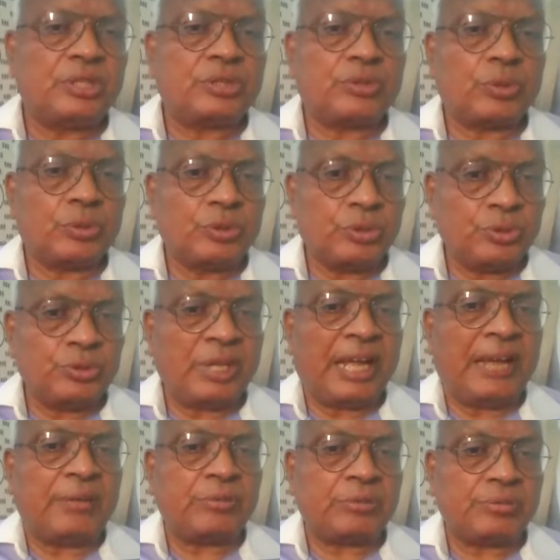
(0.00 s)
So you
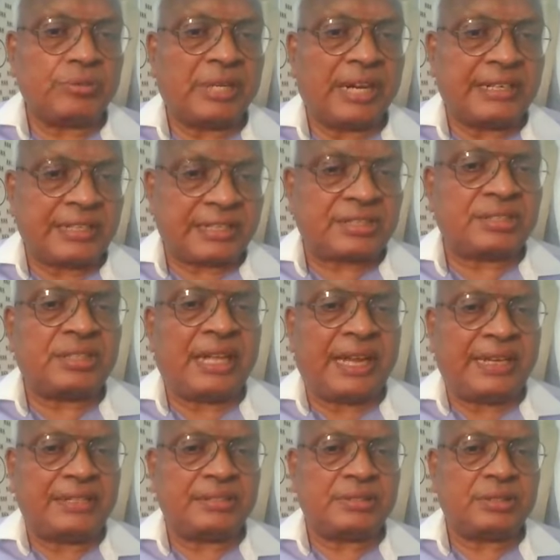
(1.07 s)
have to
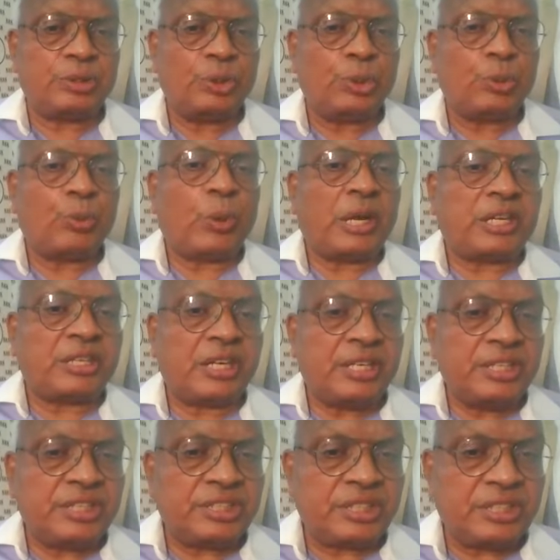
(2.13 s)
understand what
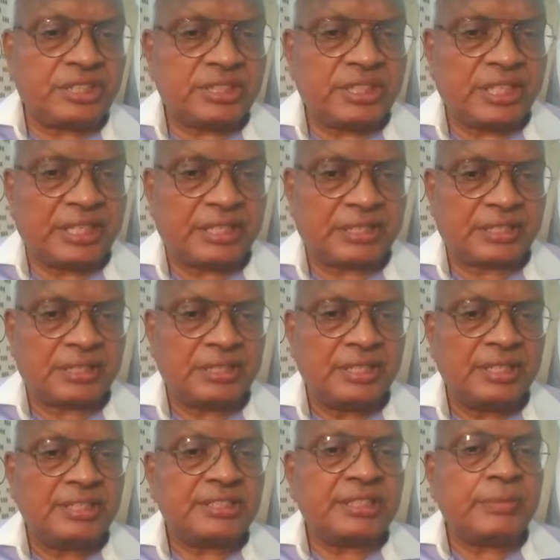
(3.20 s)
condition is there.
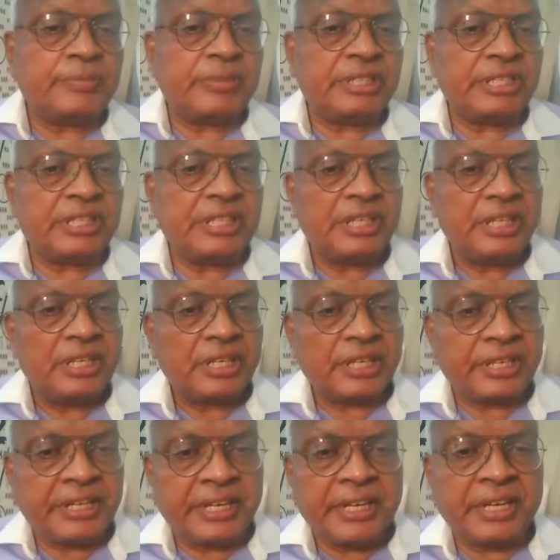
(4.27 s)
Simply
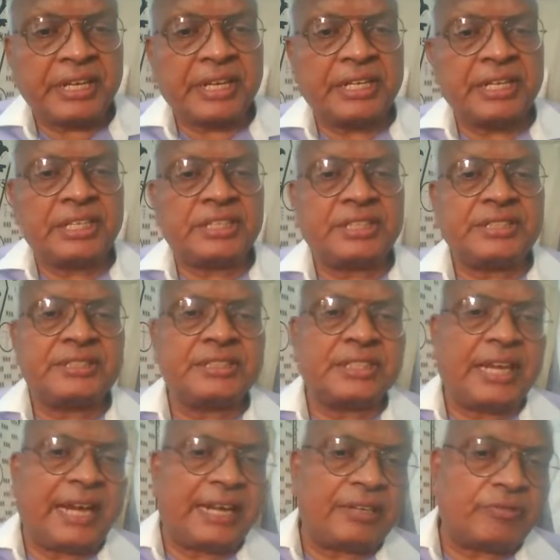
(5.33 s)
reading conditions
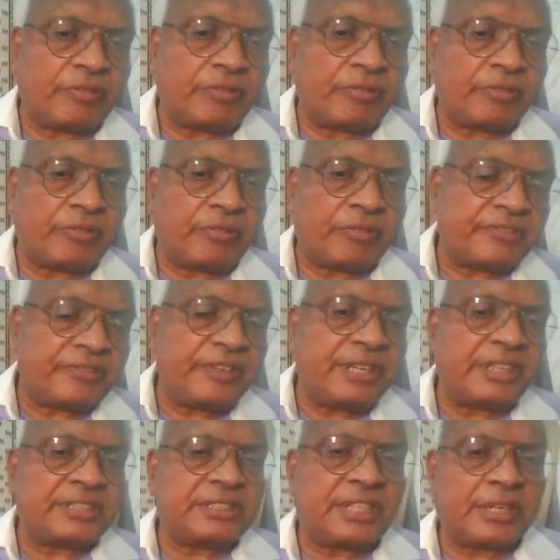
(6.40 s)
and working in field
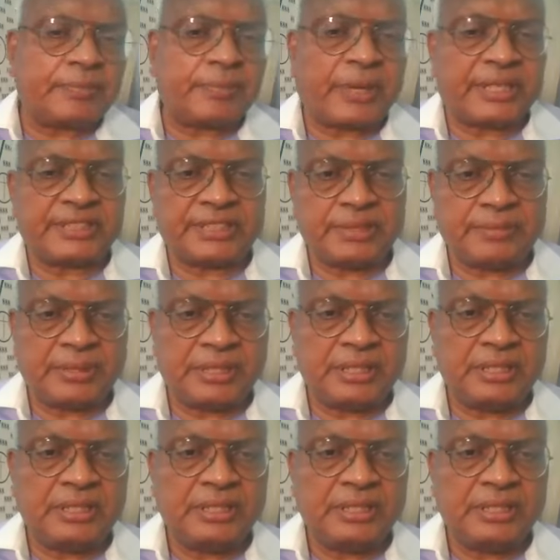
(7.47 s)
is not possible.